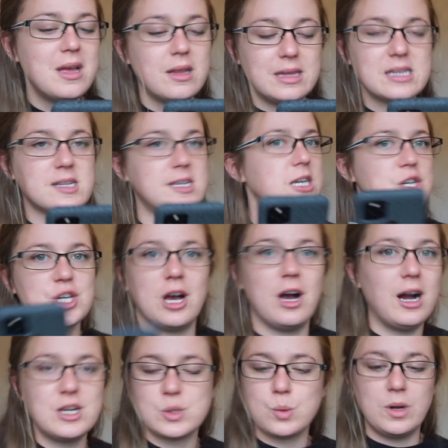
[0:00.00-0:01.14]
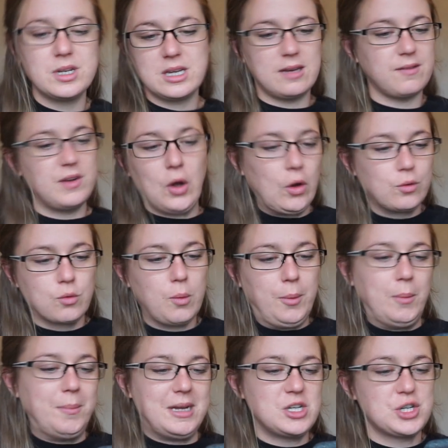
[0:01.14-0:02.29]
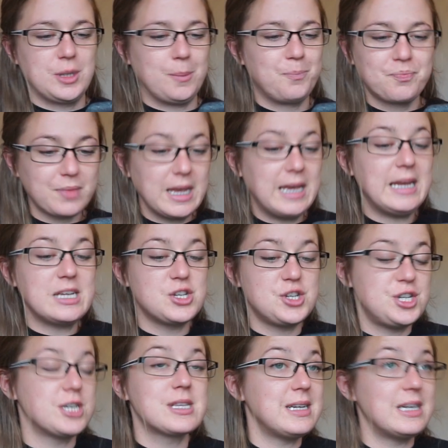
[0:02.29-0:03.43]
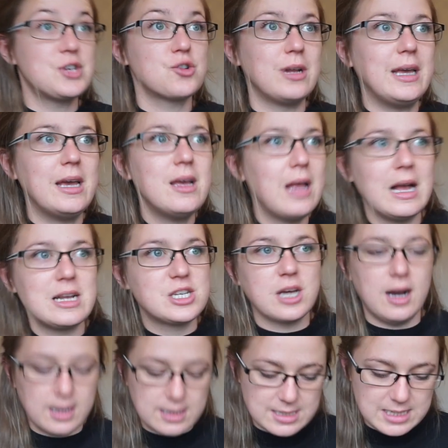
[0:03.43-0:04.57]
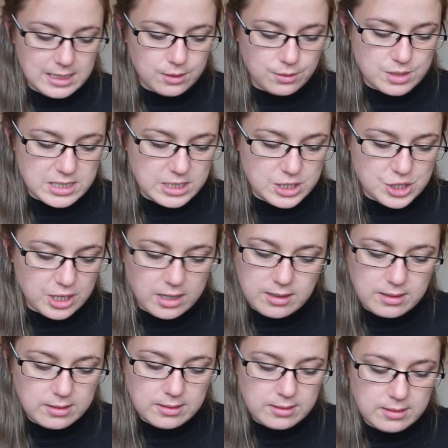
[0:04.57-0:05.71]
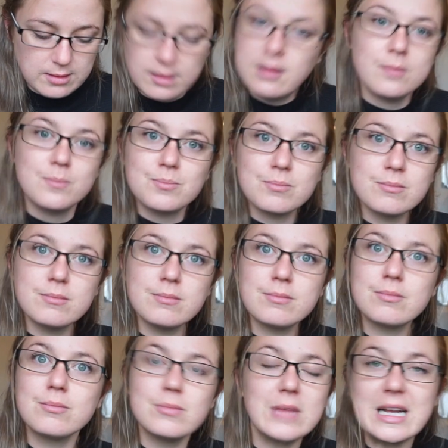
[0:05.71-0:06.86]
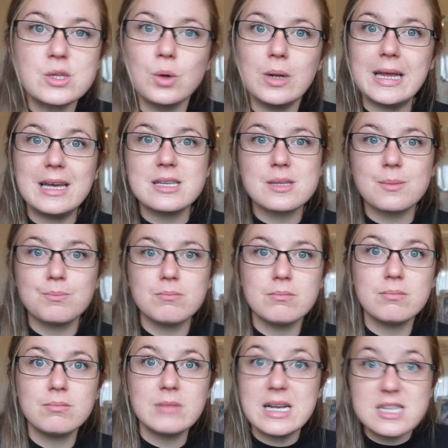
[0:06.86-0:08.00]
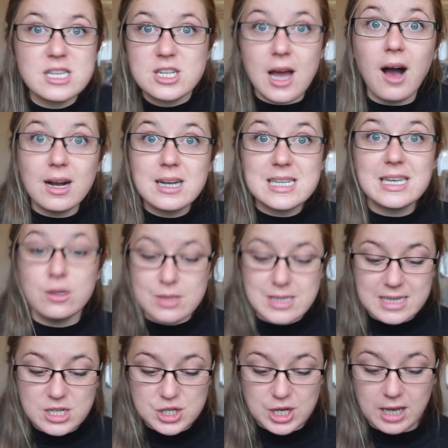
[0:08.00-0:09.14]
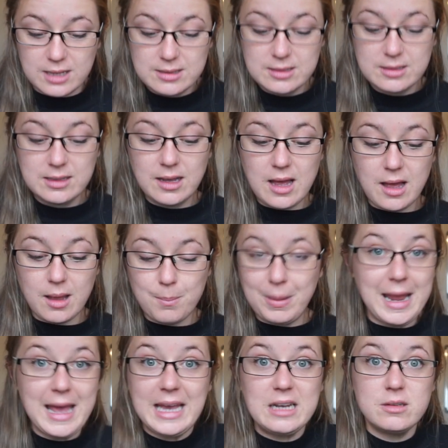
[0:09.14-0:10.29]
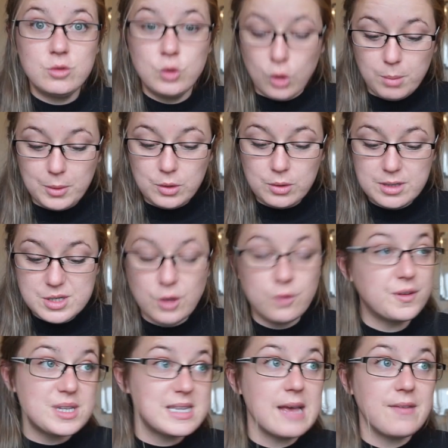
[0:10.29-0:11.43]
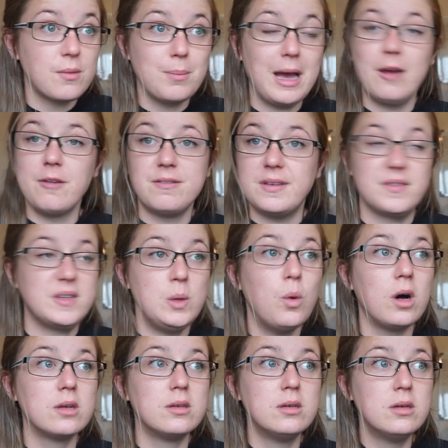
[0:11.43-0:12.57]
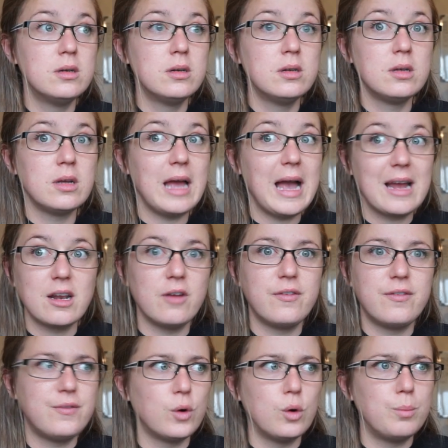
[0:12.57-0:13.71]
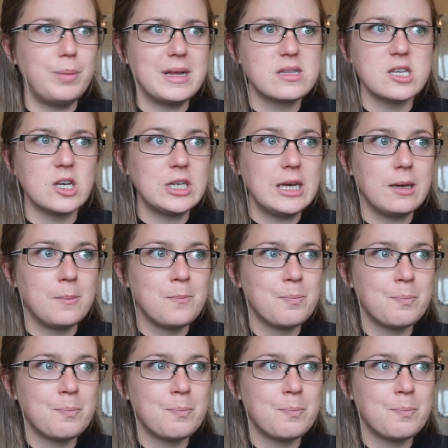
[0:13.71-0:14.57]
This t-shirt, I just wanted to give an honourable mention. It is just literally a dark teal t-shirt. That's all it is. It's a dark teal t-shirt, plain, normal, sold for £7.51. It had like 4 bids on it.